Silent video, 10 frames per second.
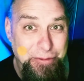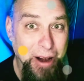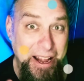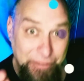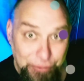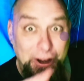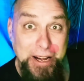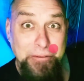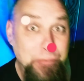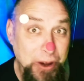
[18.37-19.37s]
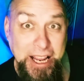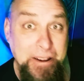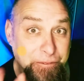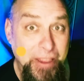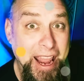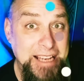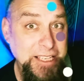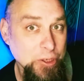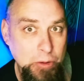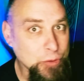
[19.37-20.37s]
right in front of your freaking face
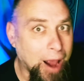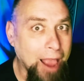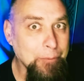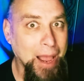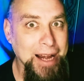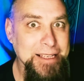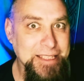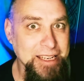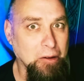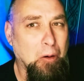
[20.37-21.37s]
to do a drive-by to see,